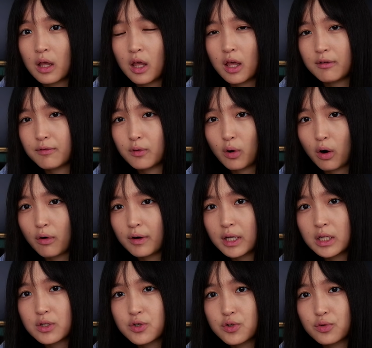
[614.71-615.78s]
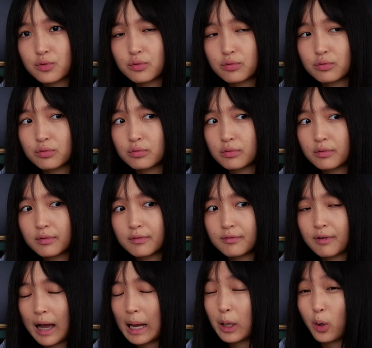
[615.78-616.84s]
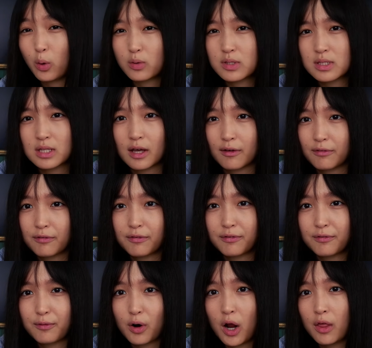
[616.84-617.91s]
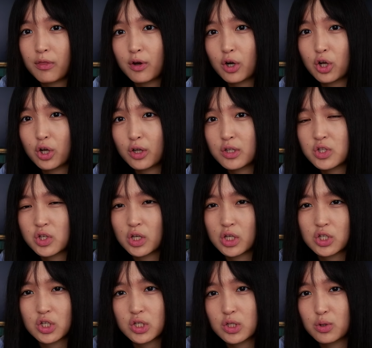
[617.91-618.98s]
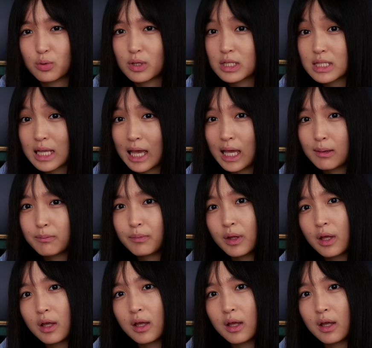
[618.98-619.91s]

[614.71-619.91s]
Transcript: if you already do vinyl stuff for other goods, you can just do the same.